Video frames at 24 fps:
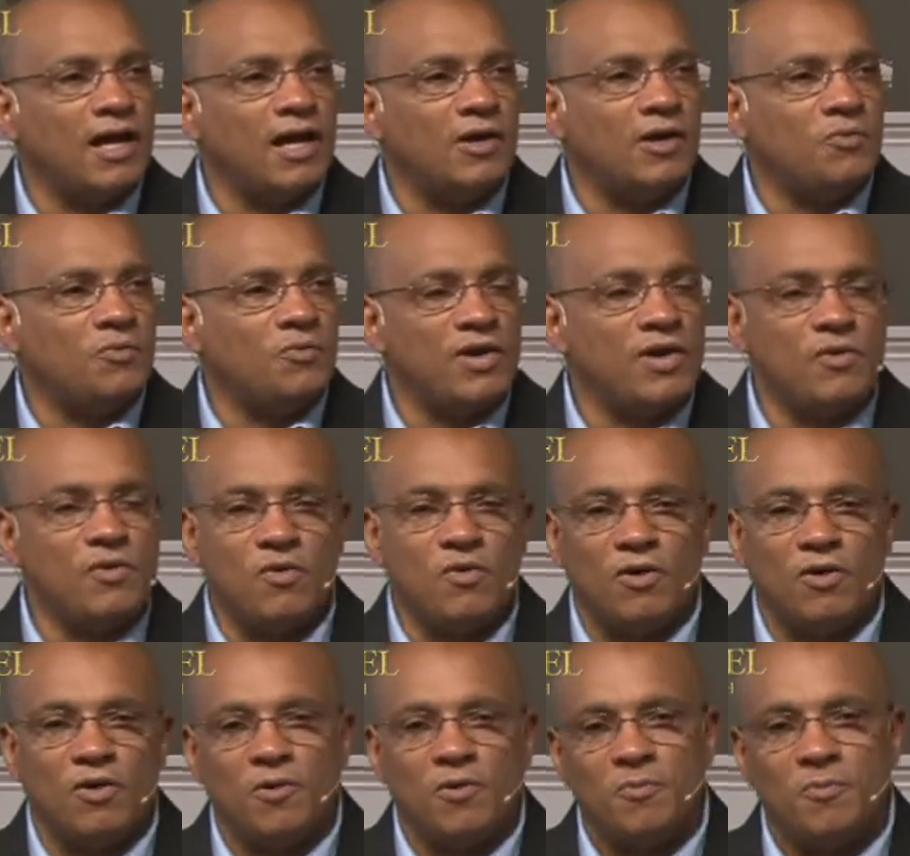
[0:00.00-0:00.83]
We've
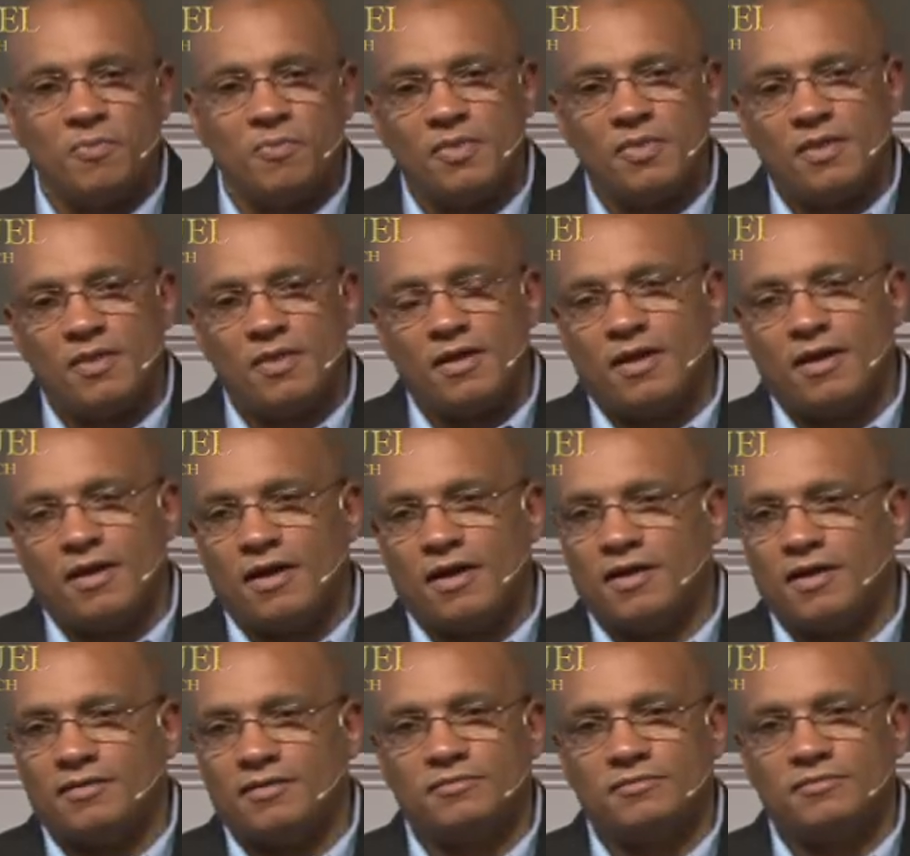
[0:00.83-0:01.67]

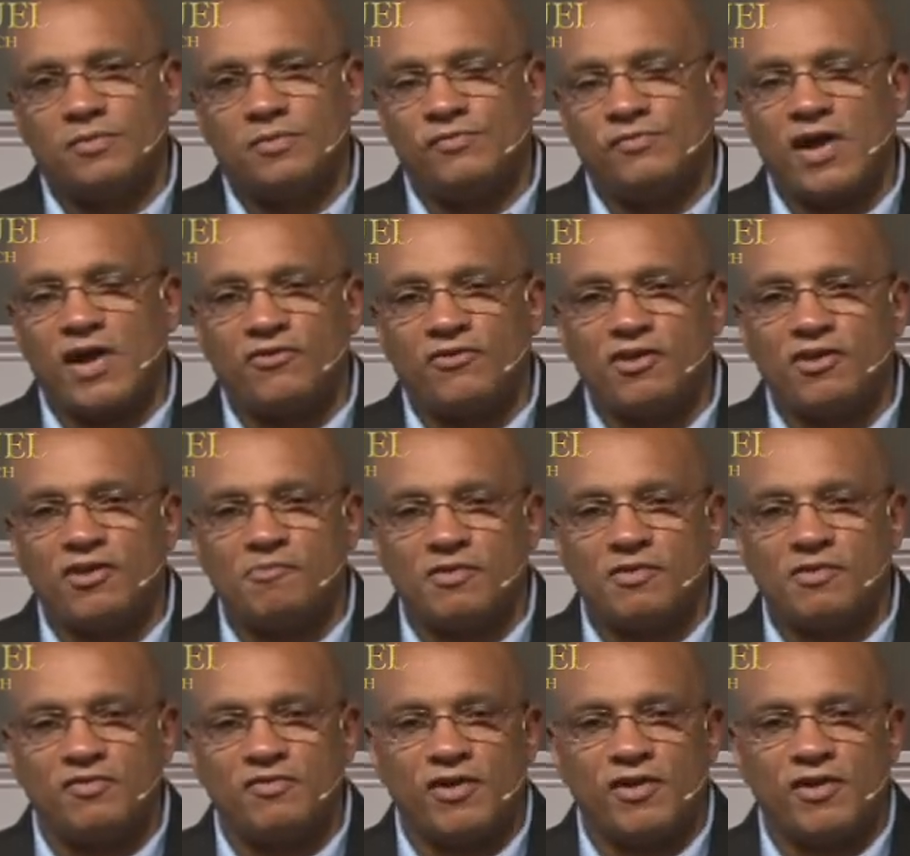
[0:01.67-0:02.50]
got
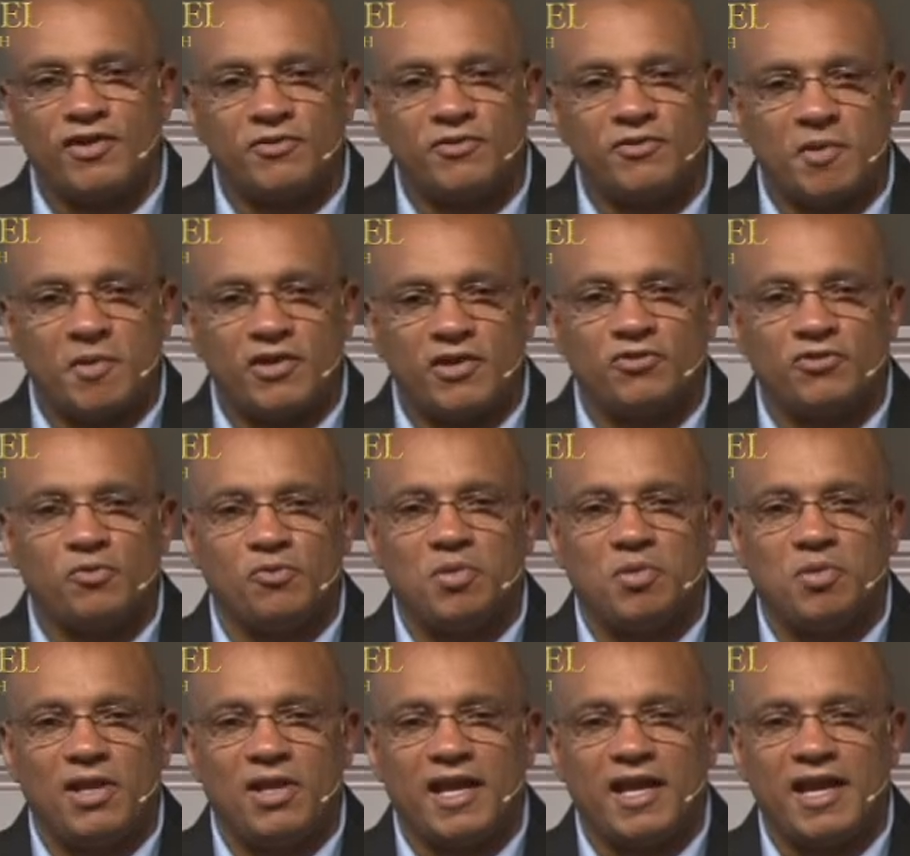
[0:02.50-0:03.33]
something very special
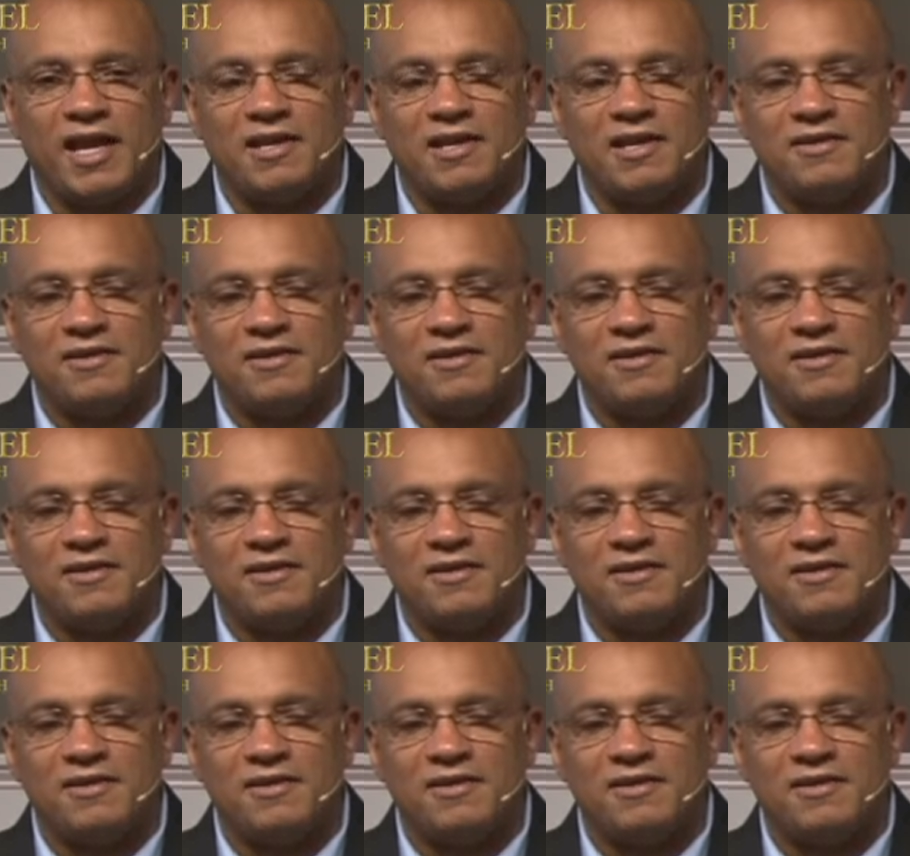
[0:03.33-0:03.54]
planned